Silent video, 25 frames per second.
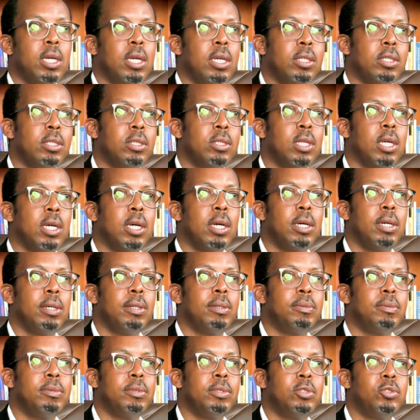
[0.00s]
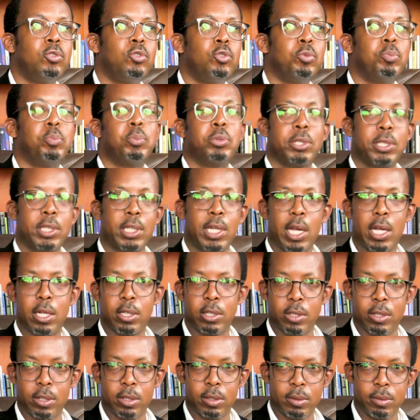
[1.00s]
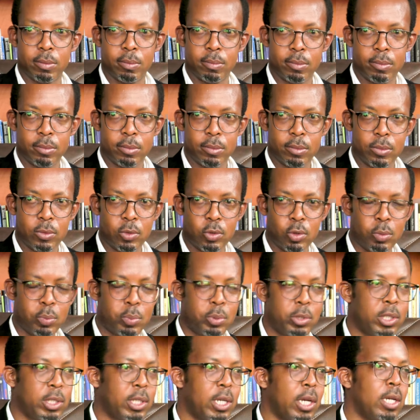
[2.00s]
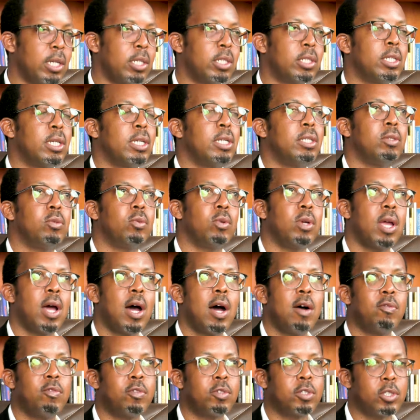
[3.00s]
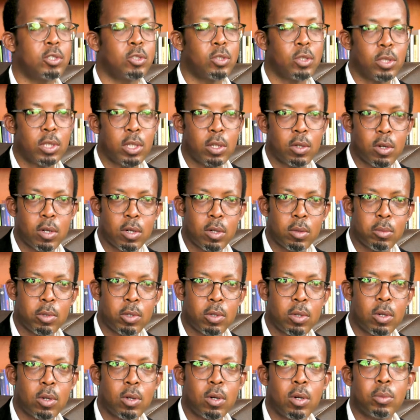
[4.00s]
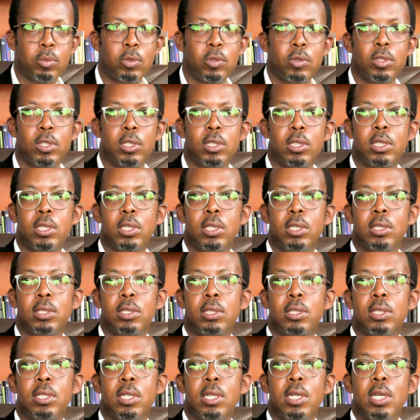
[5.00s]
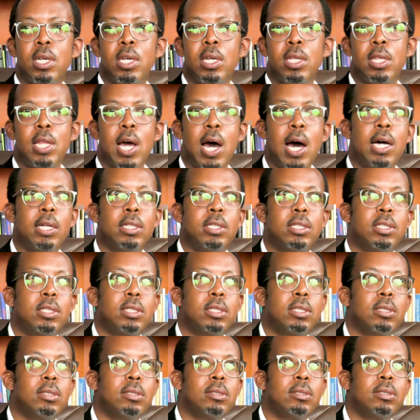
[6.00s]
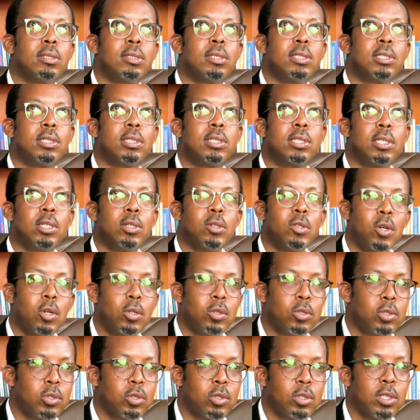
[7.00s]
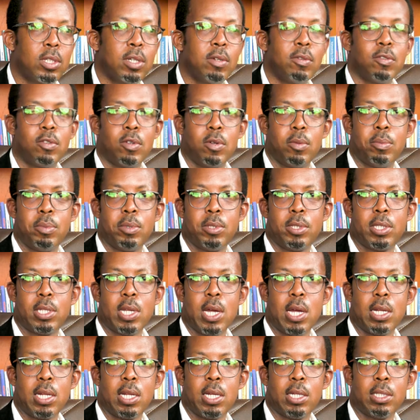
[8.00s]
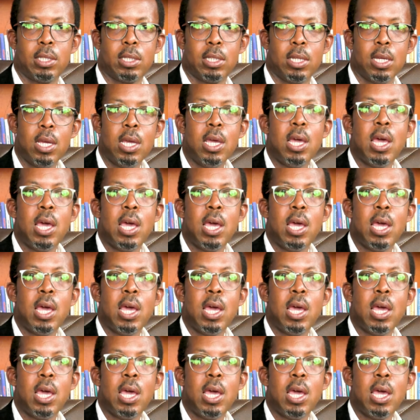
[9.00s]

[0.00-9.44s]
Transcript: is duplication. Duplication. We have regional economical communities that still also develop standards.